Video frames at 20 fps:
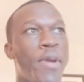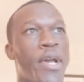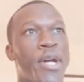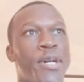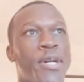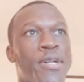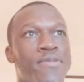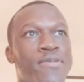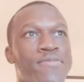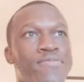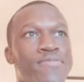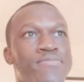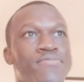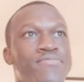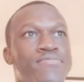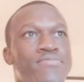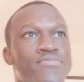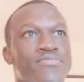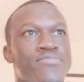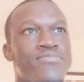But
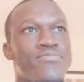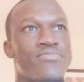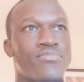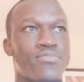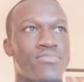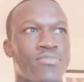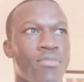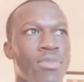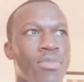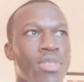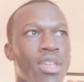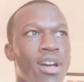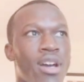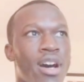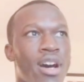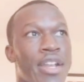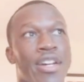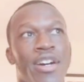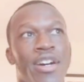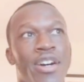
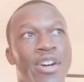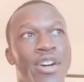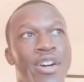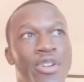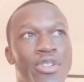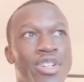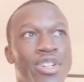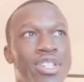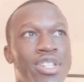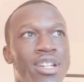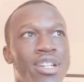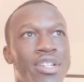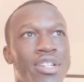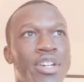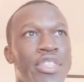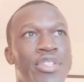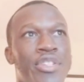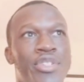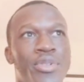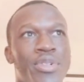of course, on
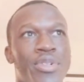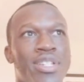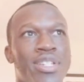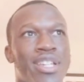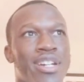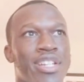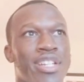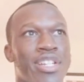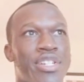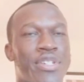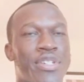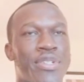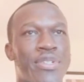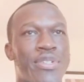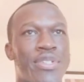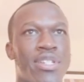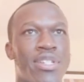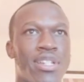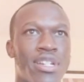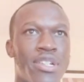another choice, I could have
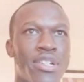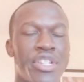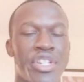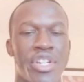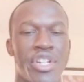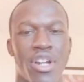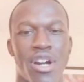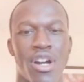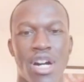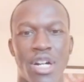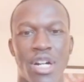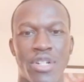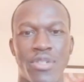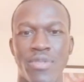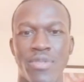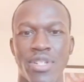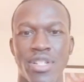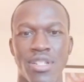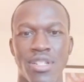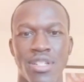chosen to go to
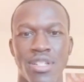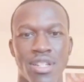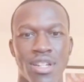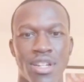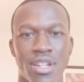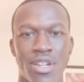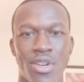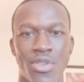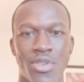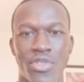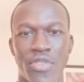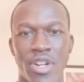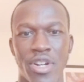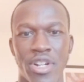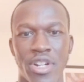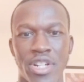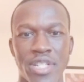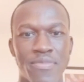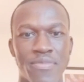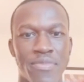Chicago with Coach
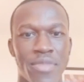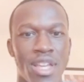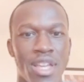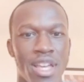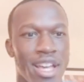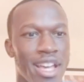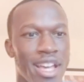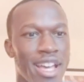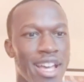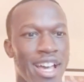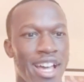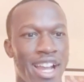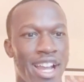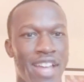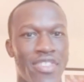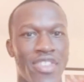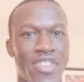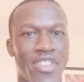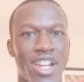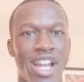Furry,
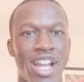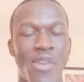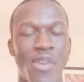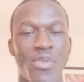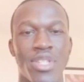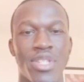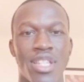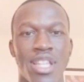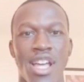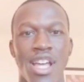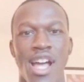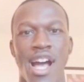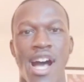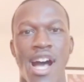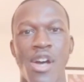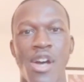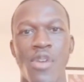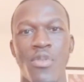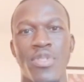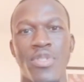and I think
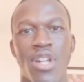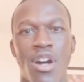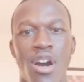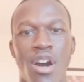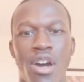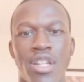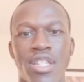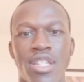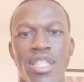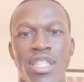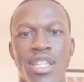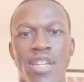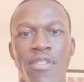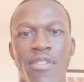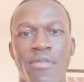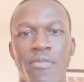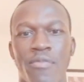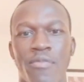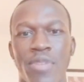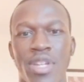it was the hardest
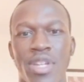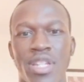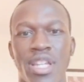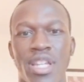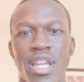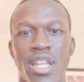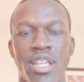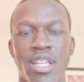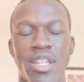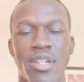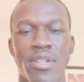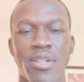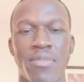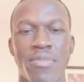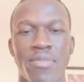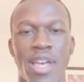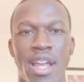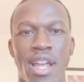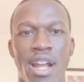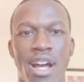thing, me telling
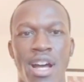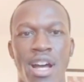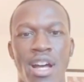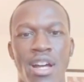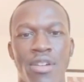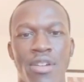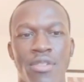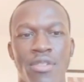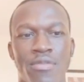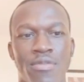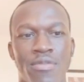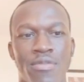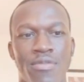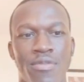him that I